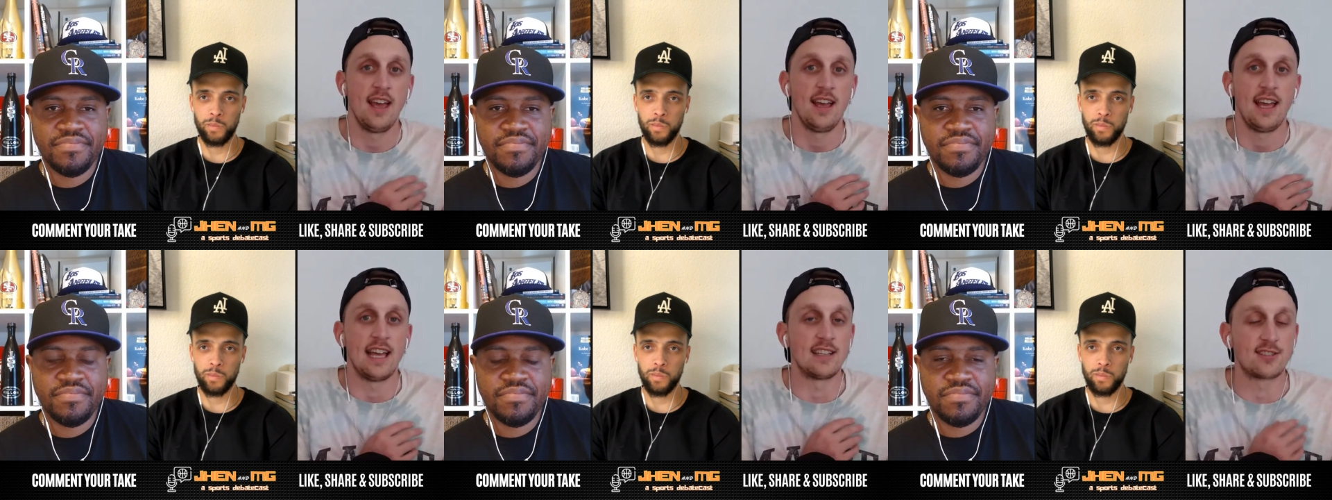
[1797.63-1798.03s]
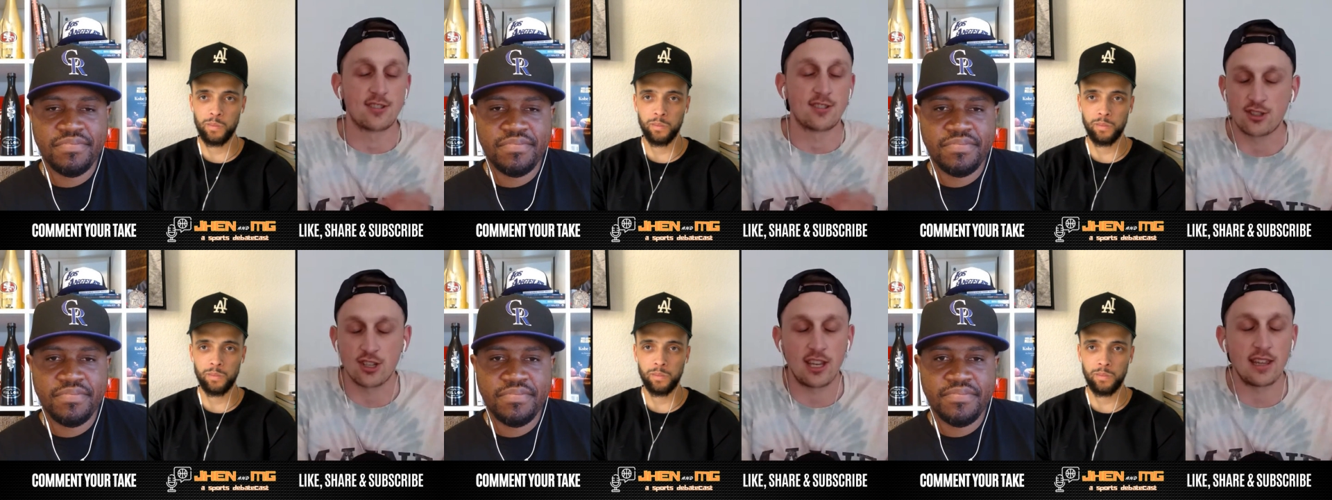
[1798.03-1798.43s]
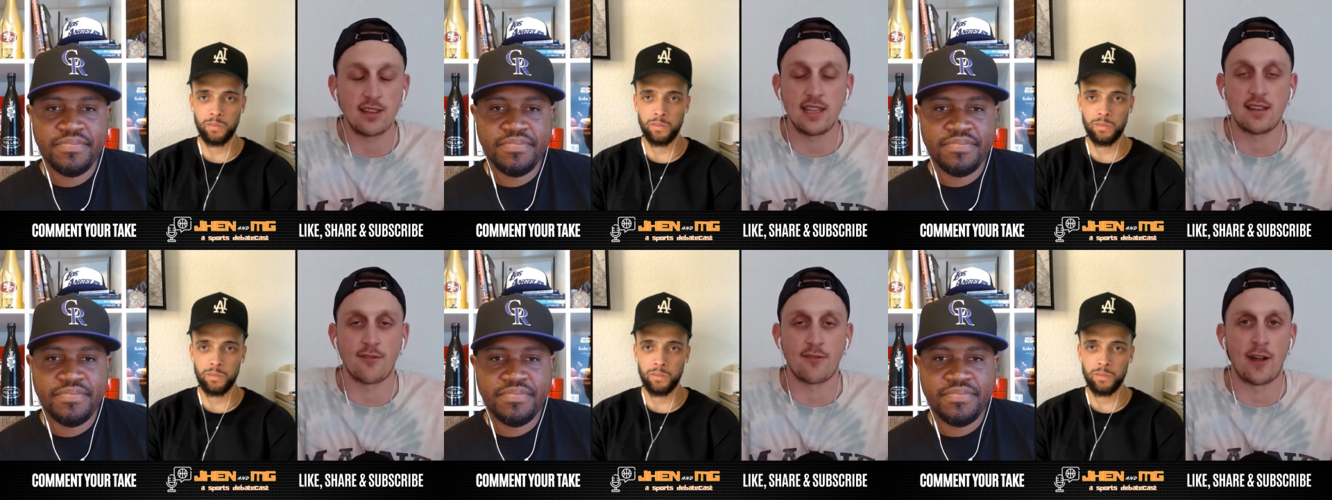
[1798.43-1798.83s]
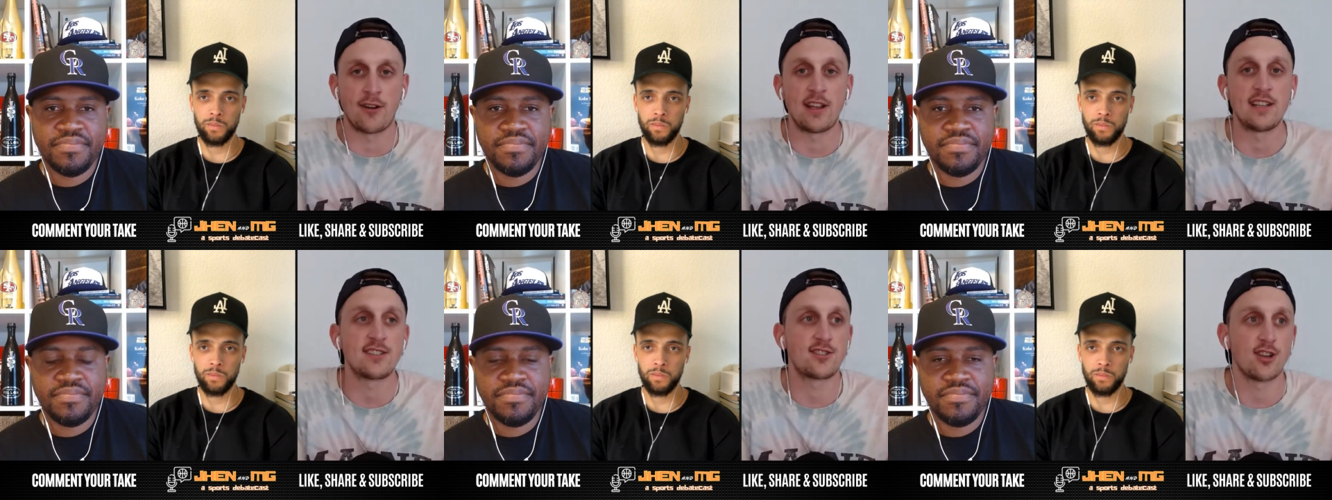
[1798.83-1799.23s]
Speaker 1: is such an elite defender.
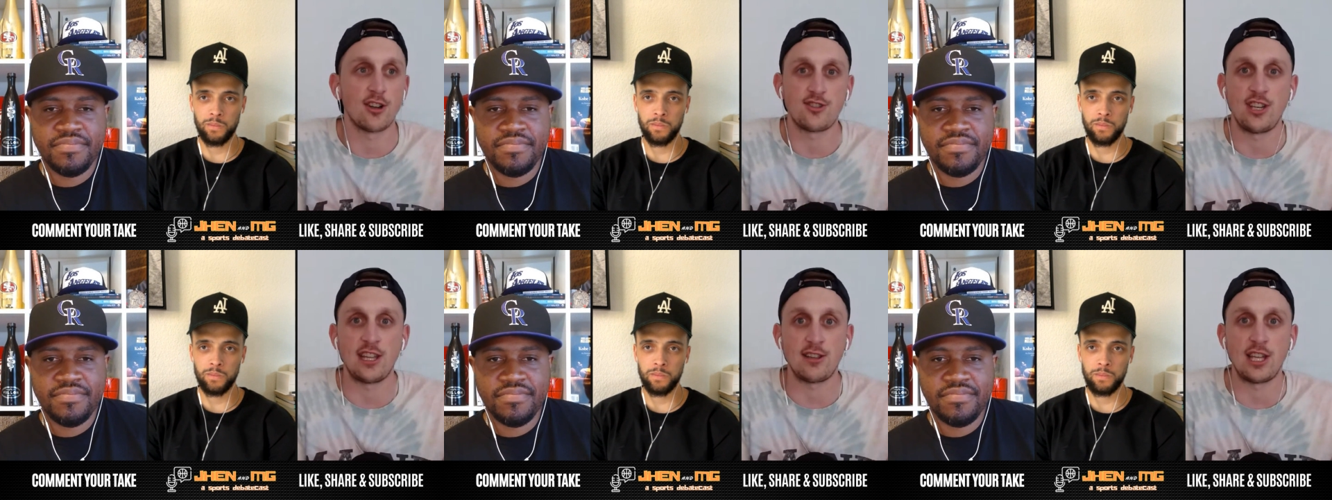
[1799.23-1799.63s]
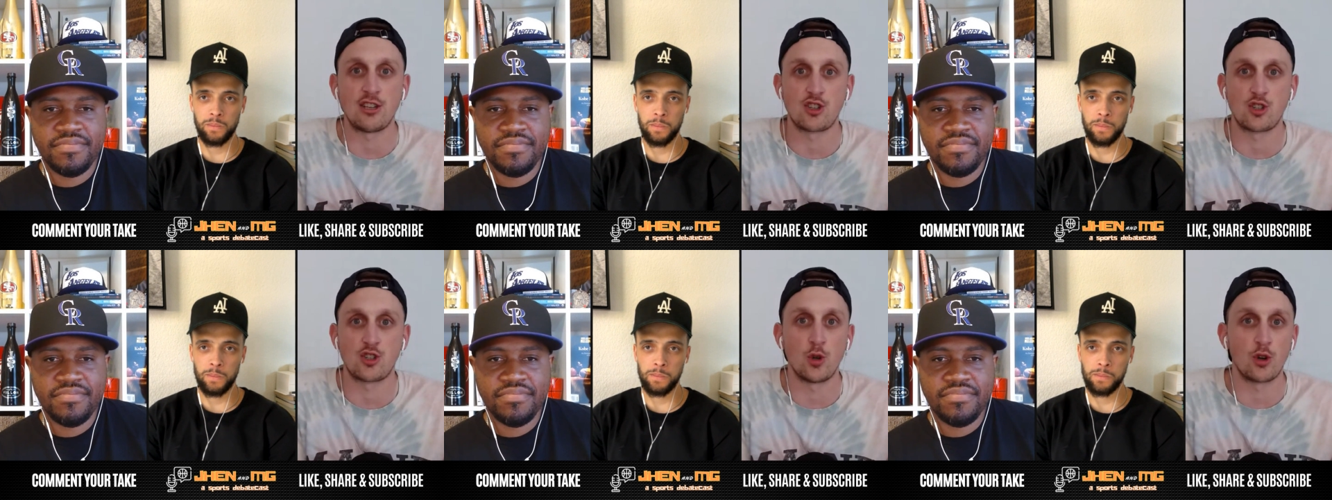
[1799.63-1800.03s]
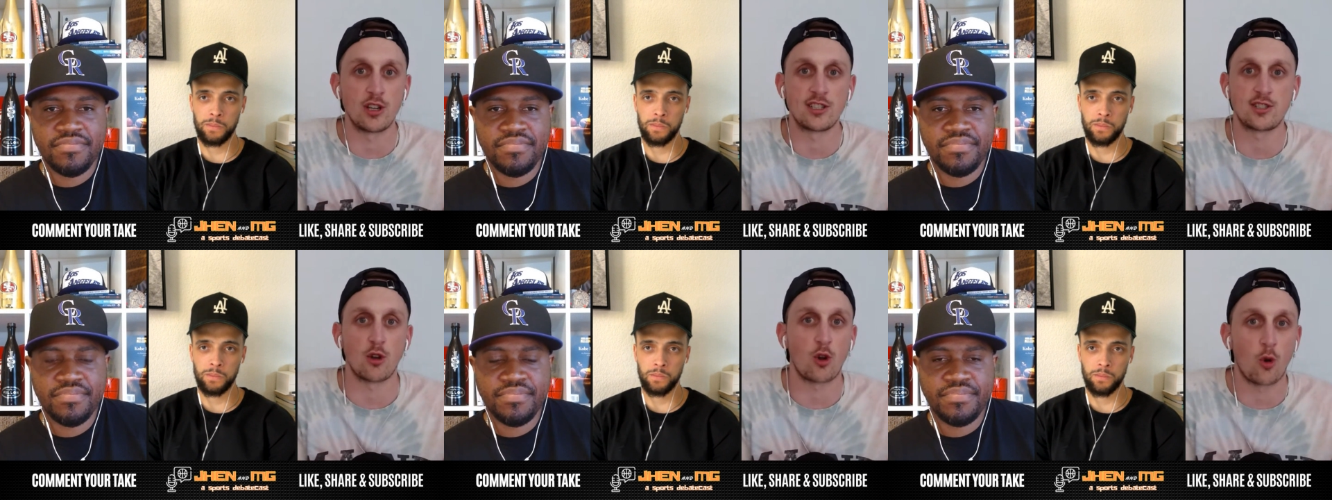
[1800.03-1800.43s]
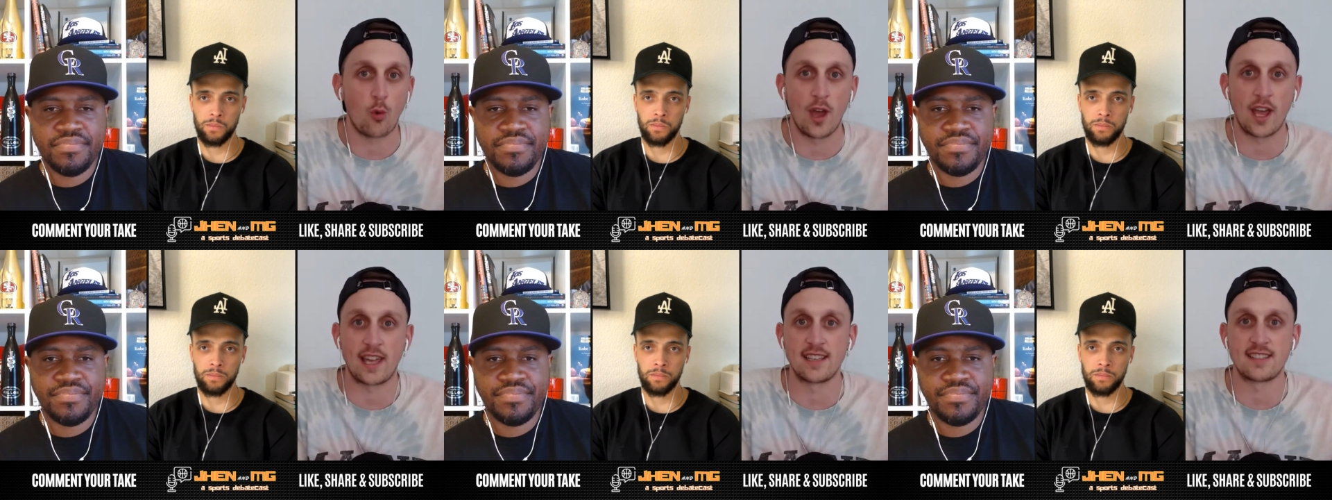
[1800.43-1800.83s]
He's such an elite shooter. He's so
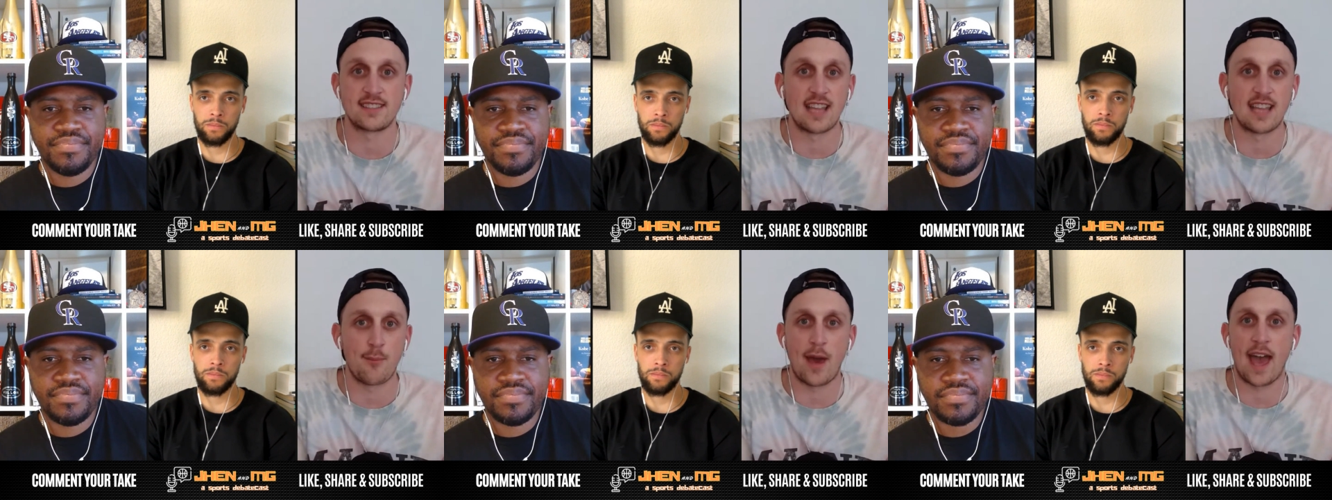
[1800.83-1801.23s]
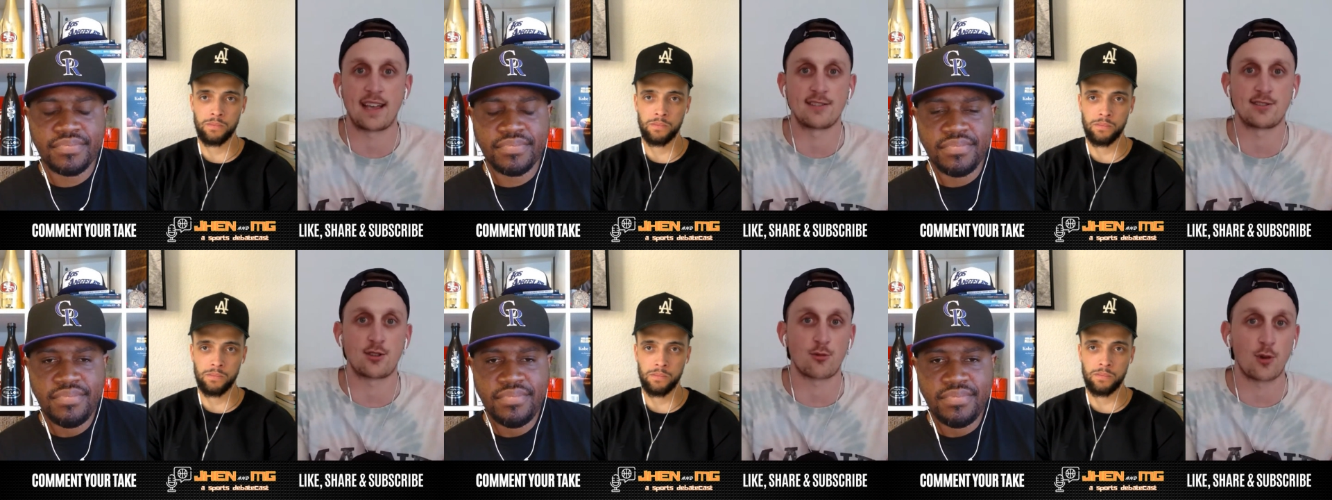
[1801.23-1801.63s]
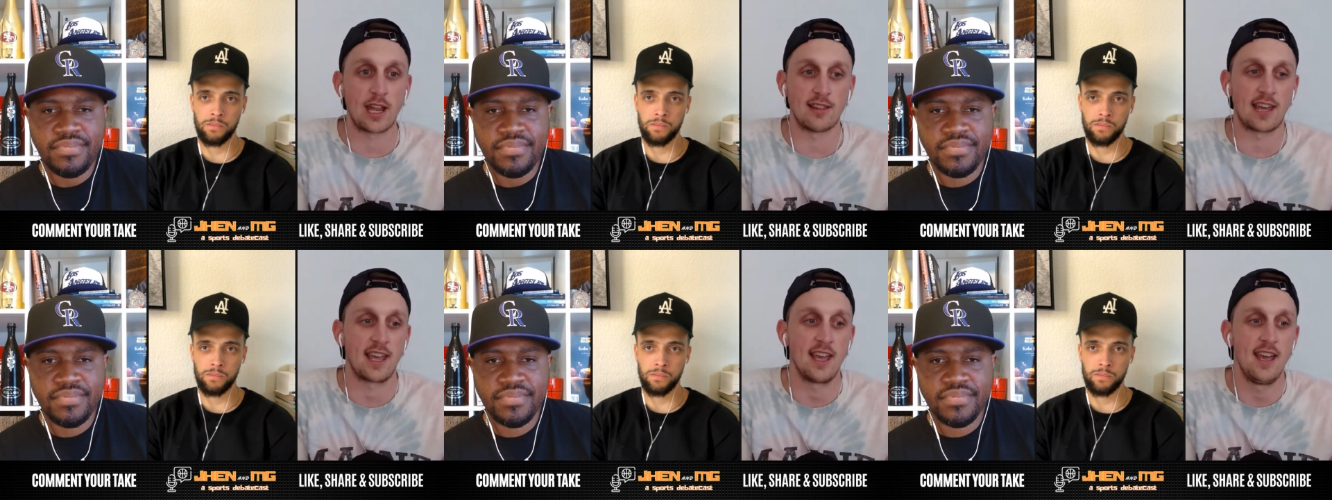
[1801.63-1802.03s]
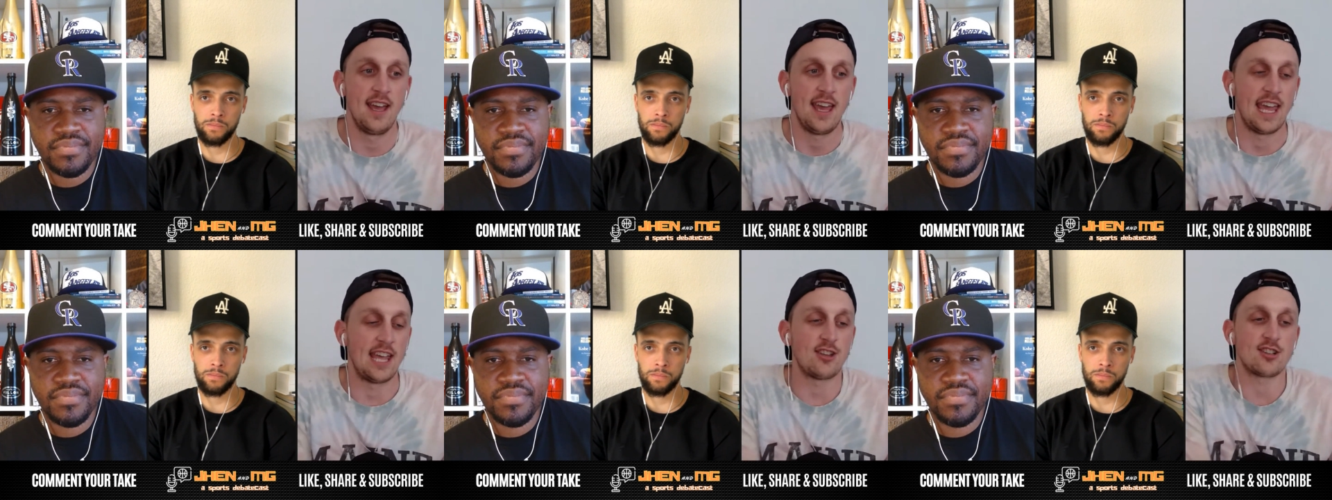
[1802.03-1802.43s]
quick. His step back is great. Like
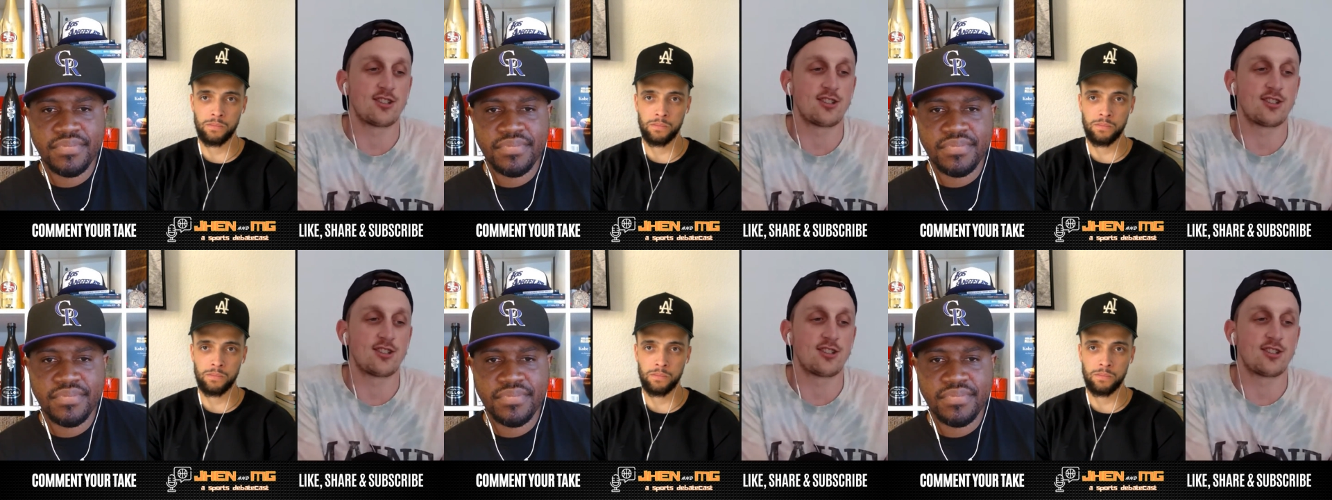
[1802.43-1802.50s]
he just